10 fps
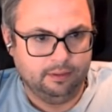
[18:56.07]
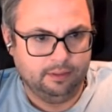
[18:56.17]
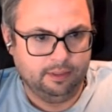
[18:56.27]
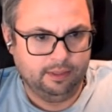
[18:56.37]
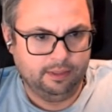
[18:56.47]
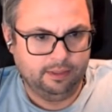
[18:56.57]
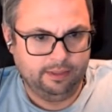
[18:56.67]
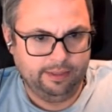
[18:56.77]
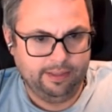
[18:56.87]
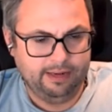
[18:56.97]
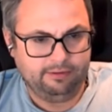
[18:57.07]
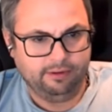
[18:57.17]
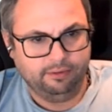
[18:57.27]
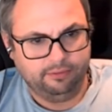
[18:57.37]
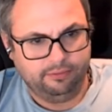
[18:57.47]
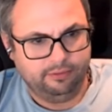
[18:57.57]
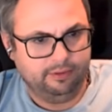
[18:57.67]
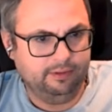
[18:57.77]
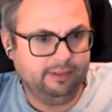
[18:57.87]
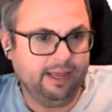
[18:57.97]
And that cell's,
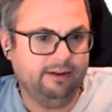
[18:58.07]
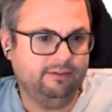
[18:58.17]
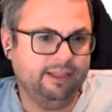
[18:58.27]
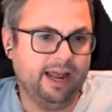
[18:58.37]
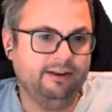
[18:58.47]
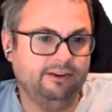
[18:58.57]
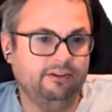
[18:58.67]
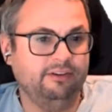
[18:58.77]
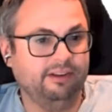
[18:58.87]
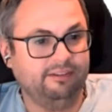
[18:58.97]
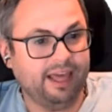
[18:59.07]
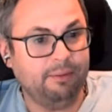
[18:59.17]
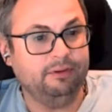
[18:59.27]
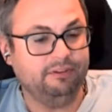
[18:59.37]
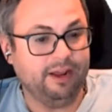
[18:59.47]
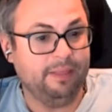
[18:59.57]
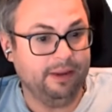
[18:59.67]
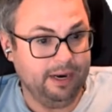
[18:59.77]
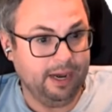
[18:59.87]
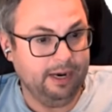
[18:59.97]
that digit says that one's not
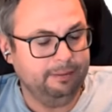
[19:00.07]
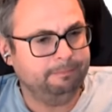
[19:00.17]
the 9.